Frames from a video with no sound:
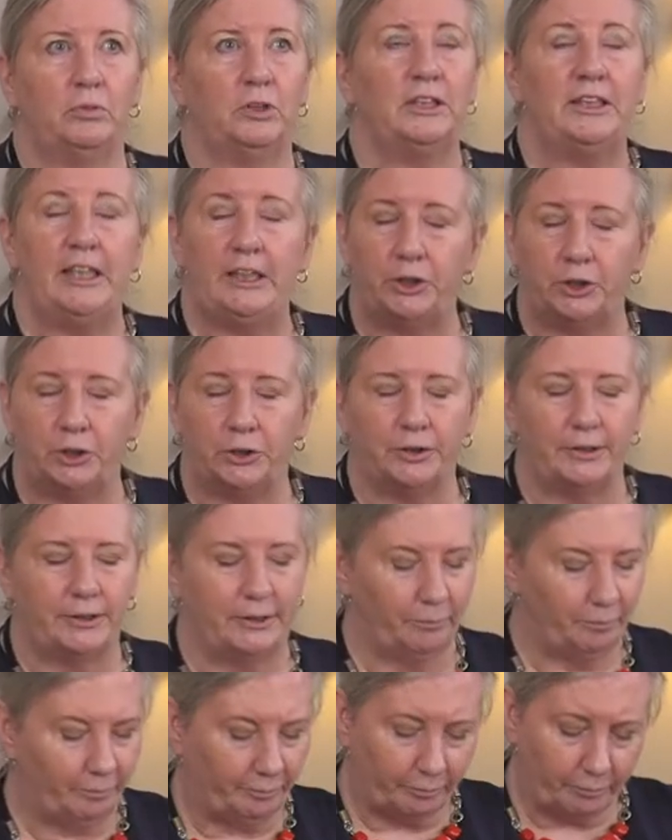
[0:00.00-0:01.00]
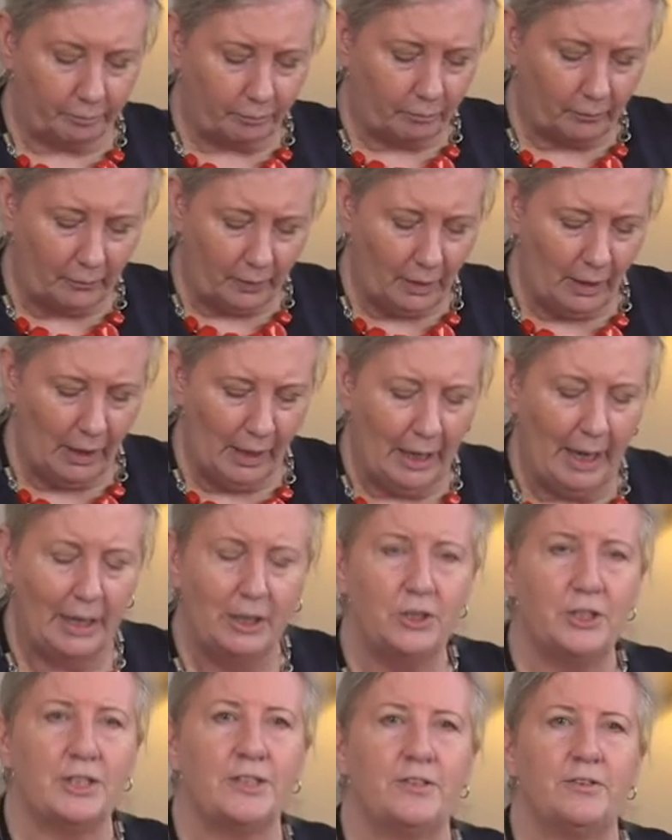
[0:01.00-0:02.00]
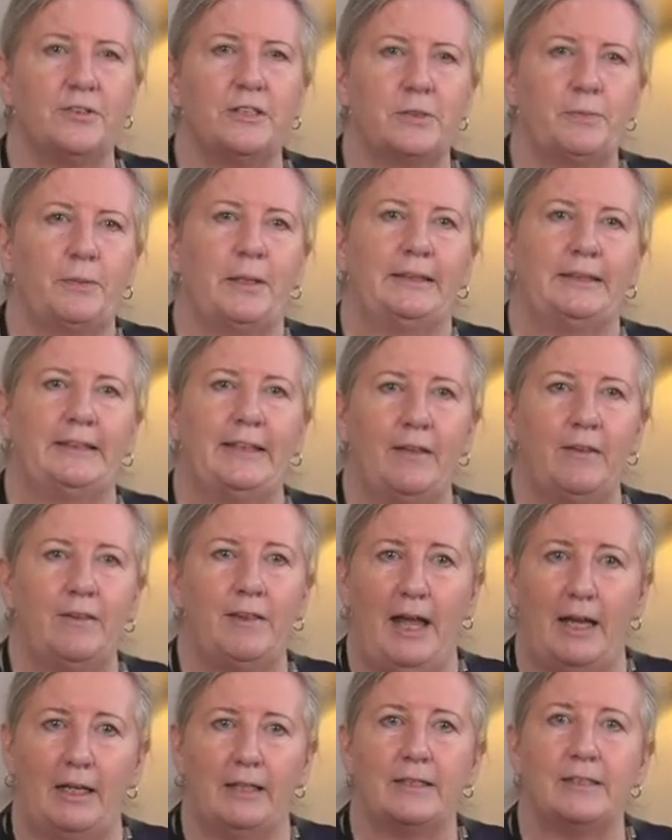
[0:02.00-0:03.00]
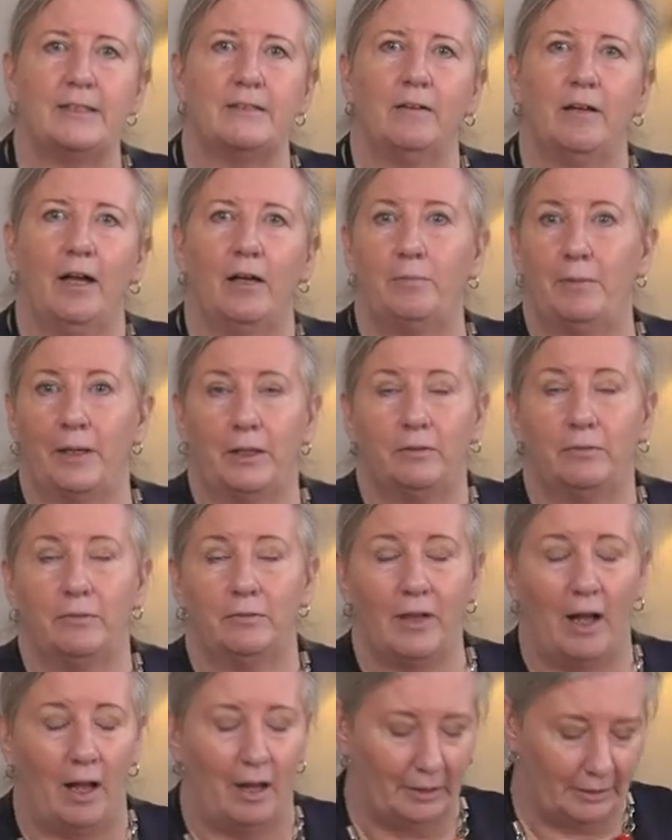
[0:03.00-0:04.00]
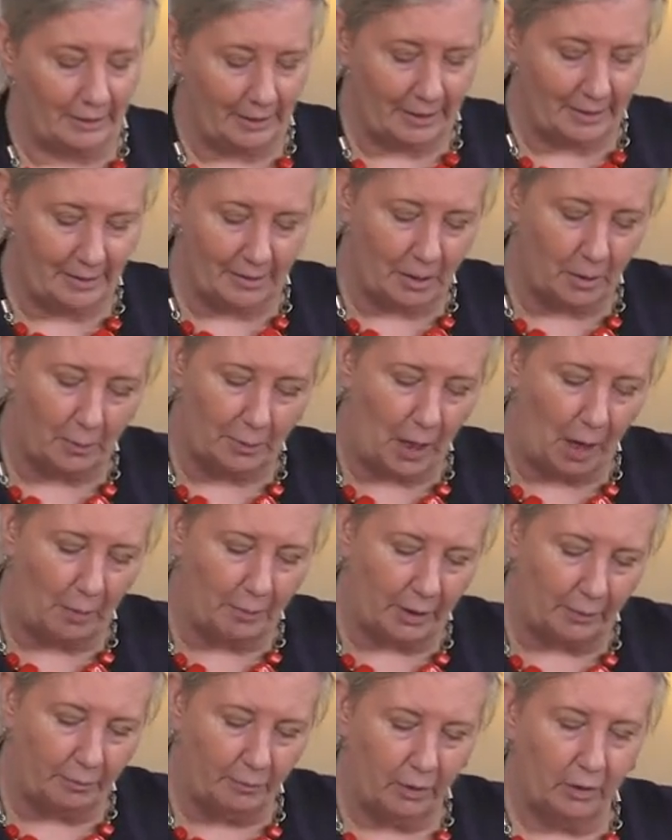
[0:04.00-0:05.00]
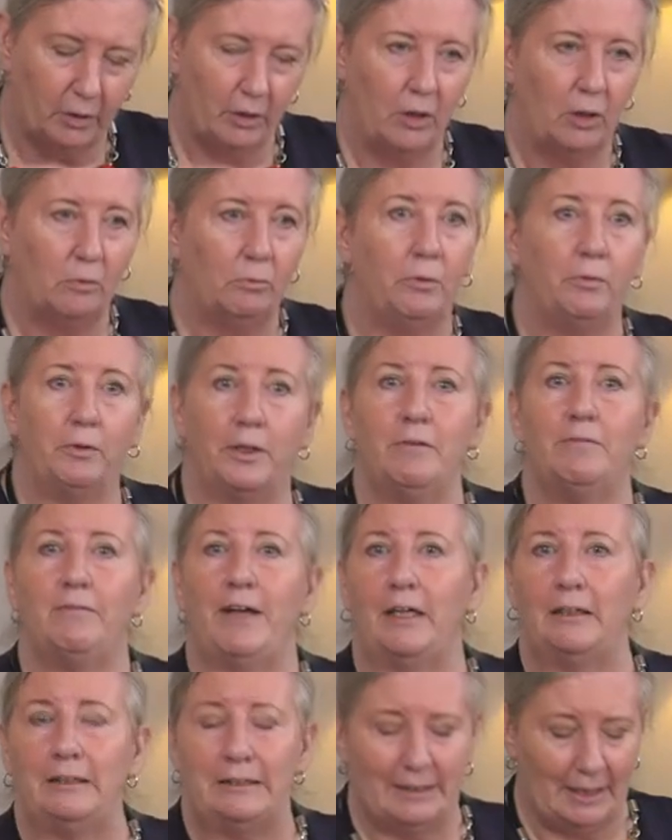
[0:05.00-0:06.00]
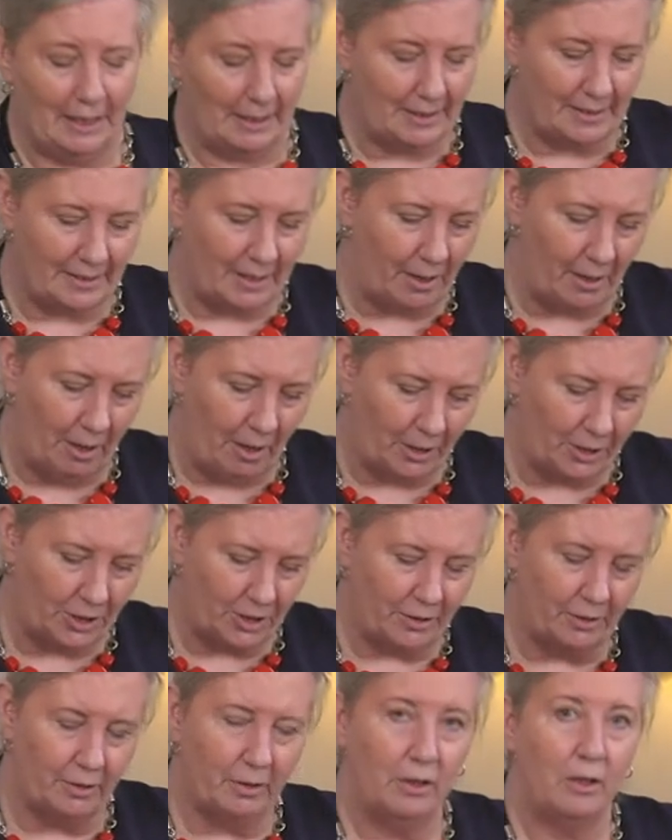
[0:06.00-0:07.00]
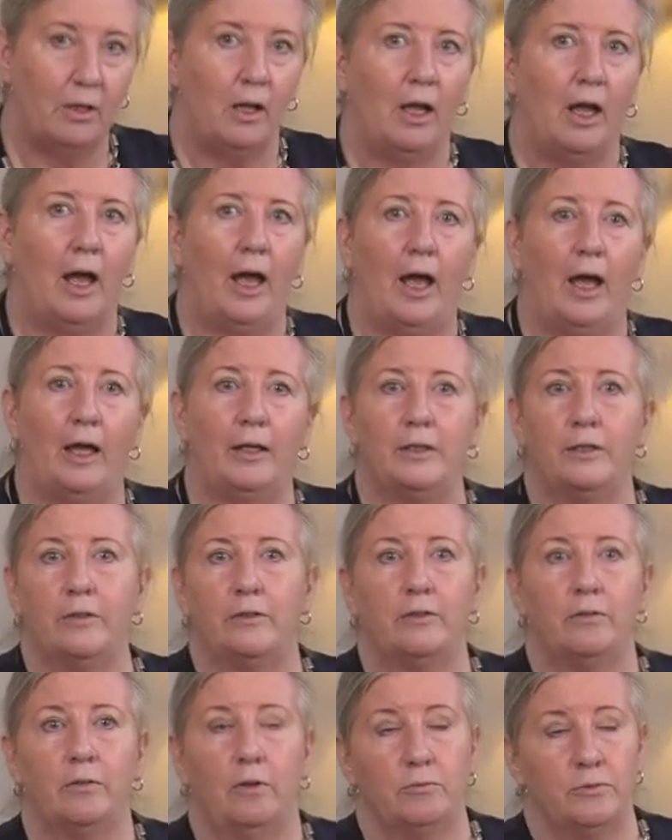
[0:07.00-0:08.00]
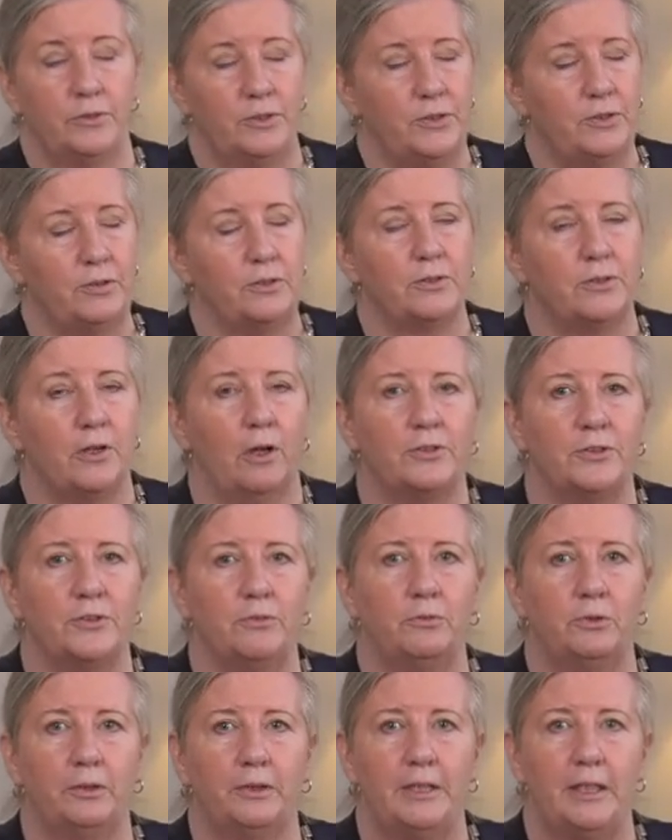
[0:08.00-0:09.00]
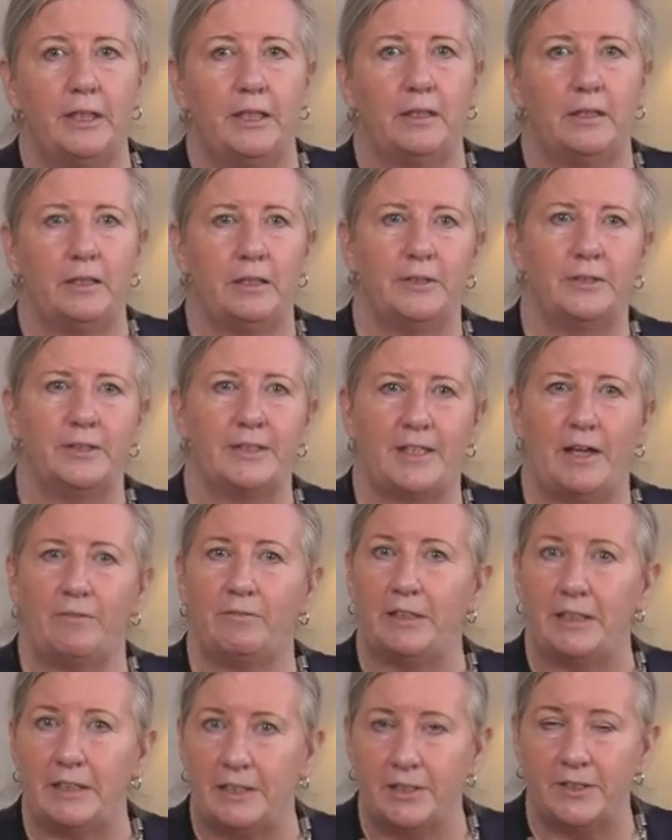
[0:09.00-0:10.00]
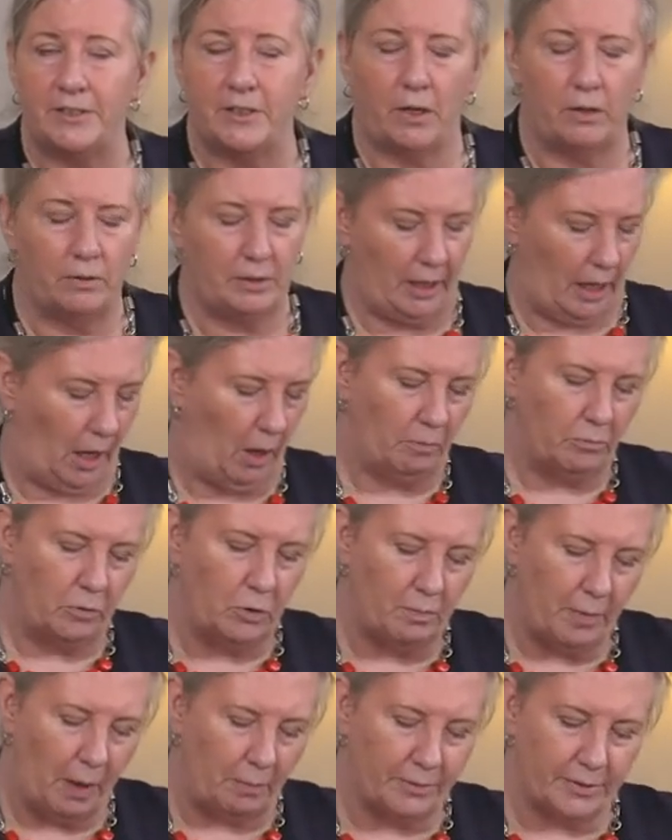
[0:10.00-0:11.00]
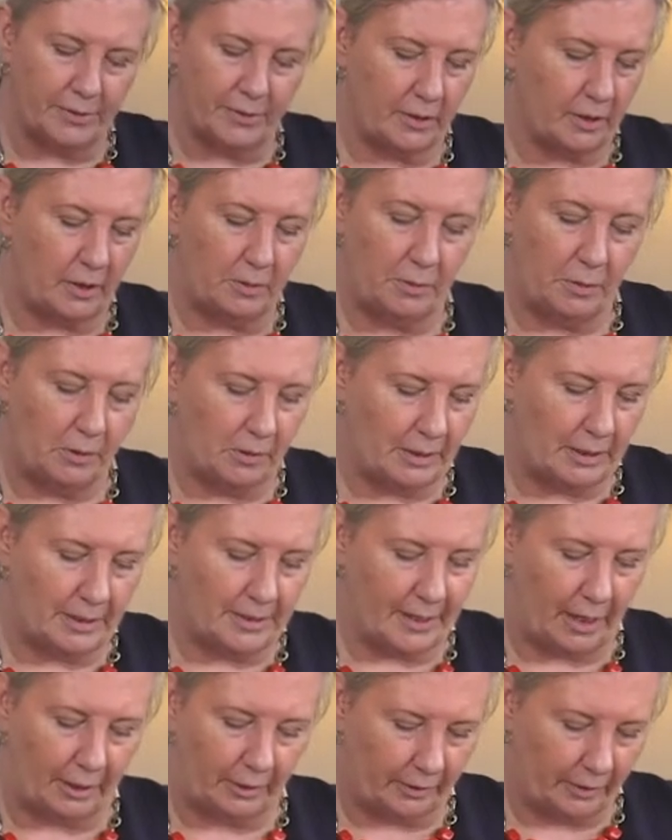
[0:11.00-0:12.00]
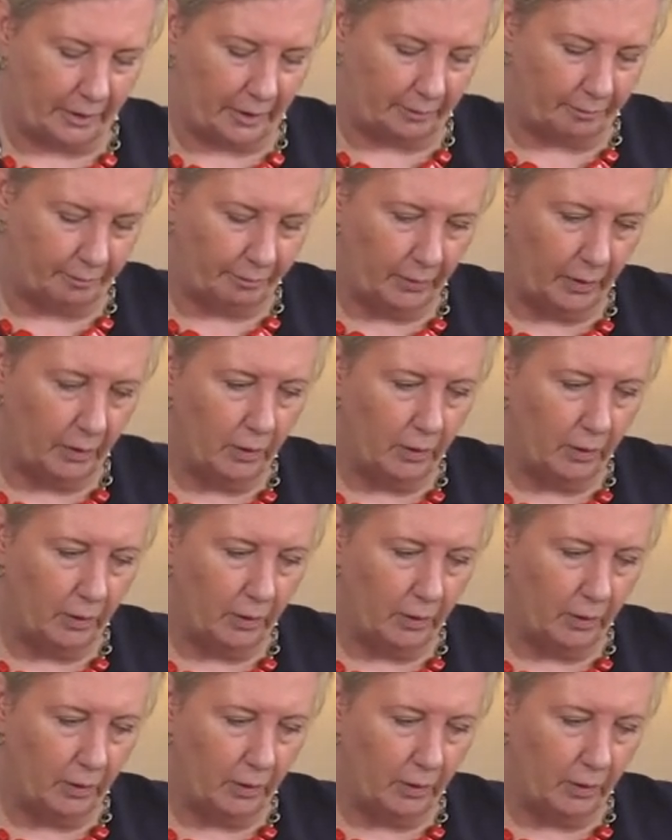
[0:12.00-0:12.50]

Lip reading: teachers, and just to express thanks about the holidays and upcoming. We run a Valentine's Day auction, and the students also will lead a year 7 disco to help new members of the community settle in.